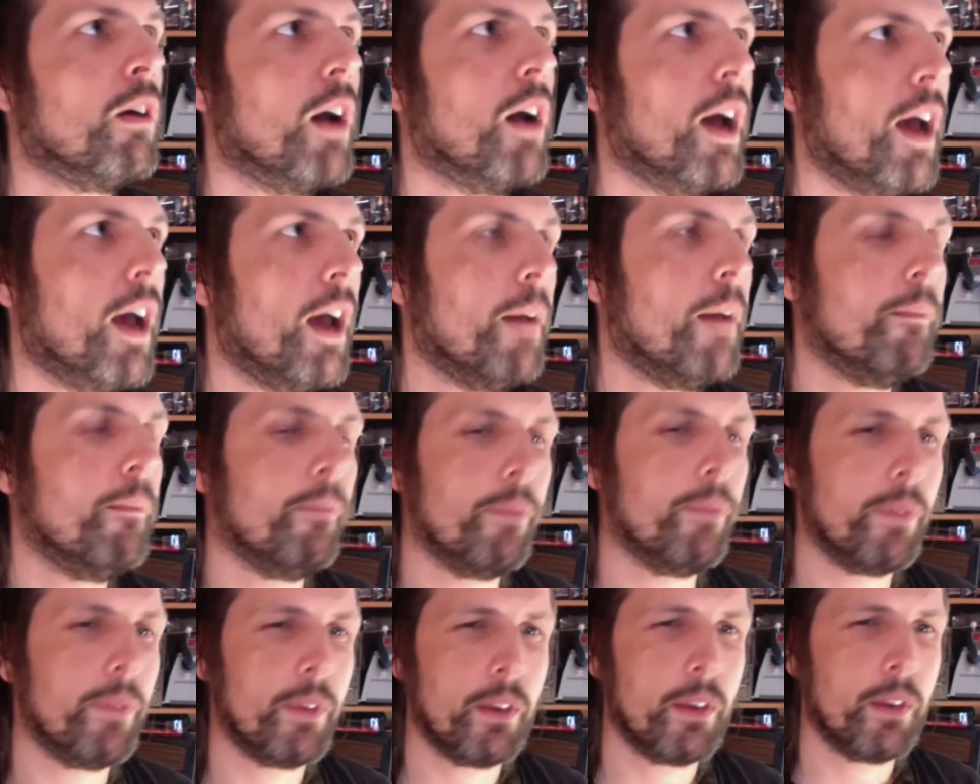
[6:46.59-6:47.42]

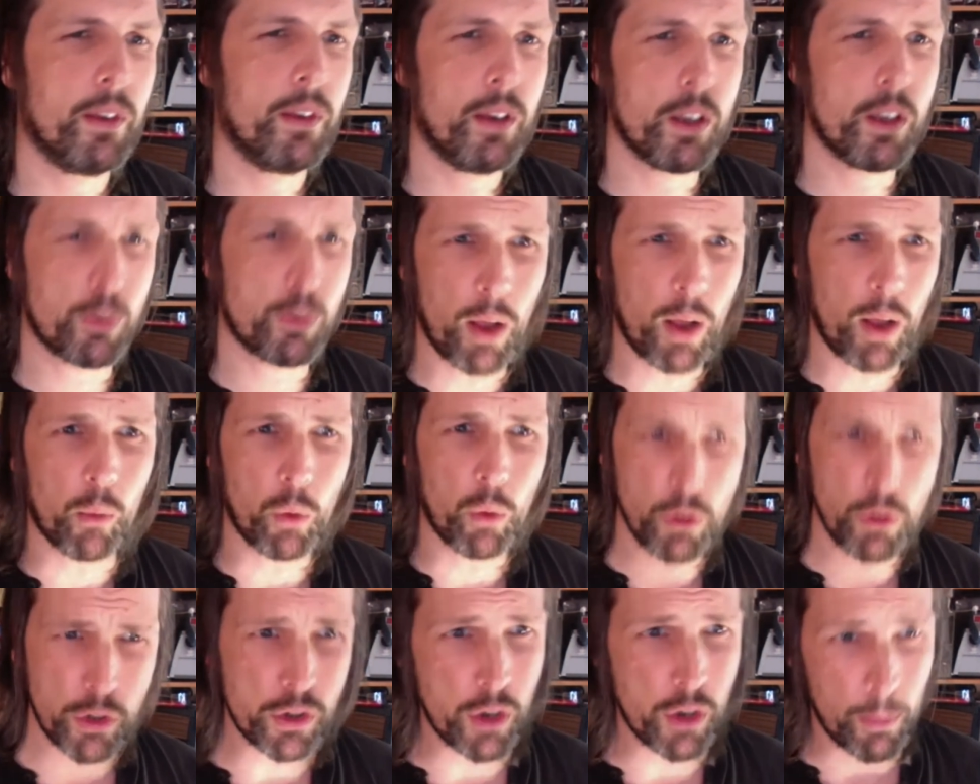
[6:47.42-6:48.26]
as well,
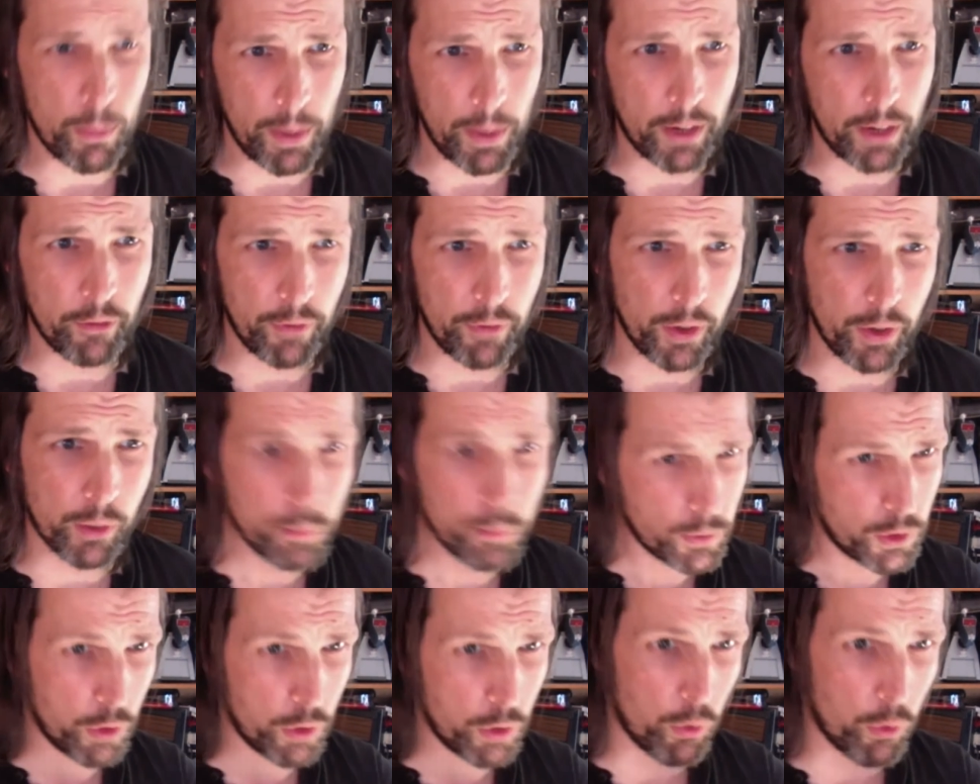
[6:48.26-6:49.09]
once you start making
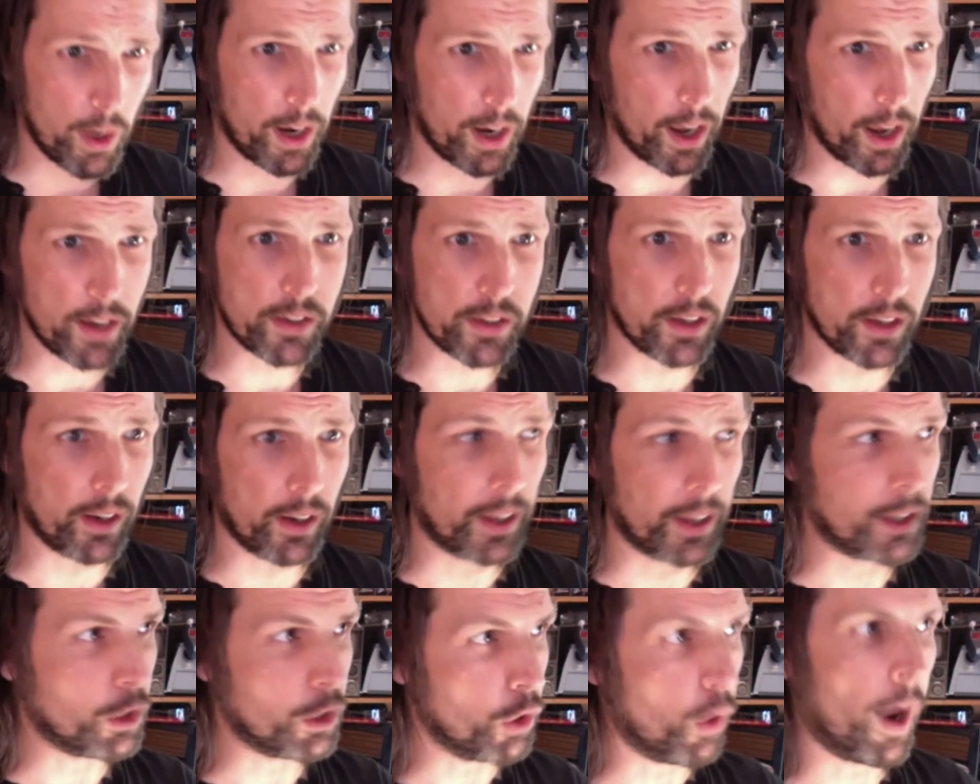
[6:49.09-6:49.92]
films, you realise that
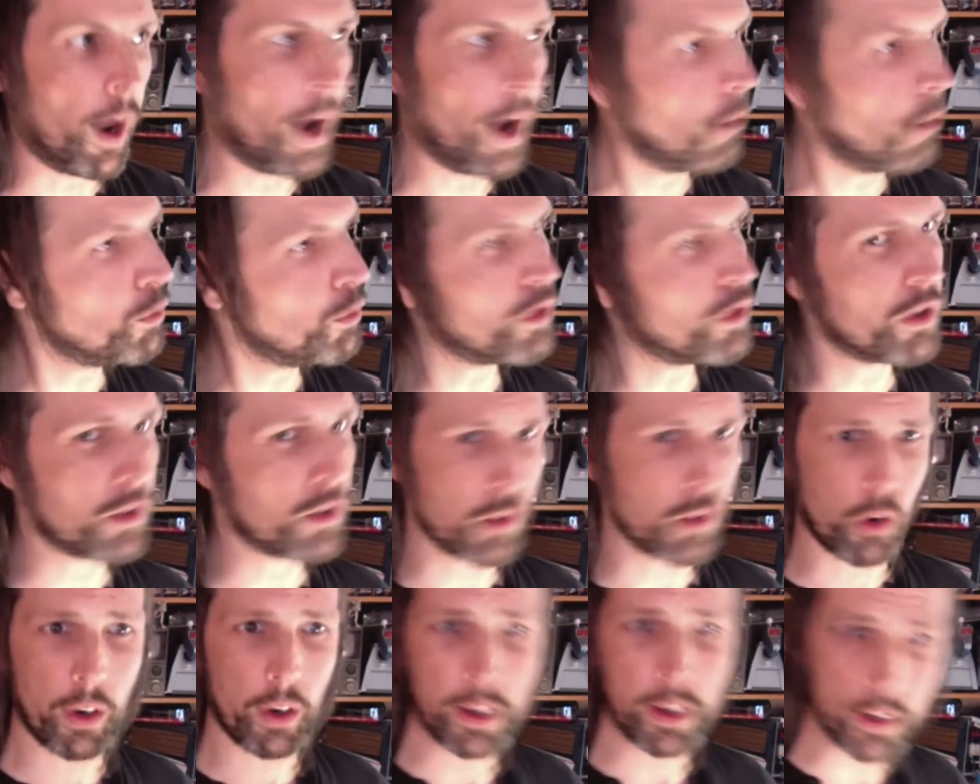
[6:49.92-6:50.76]
like your house is
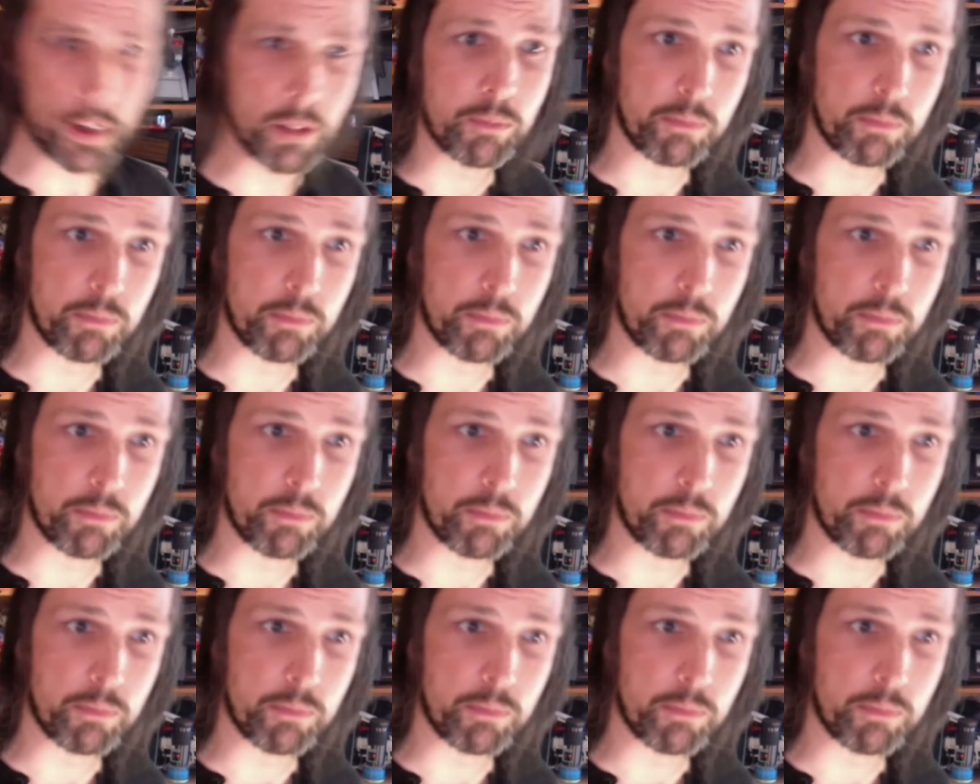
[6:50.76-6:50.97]
not like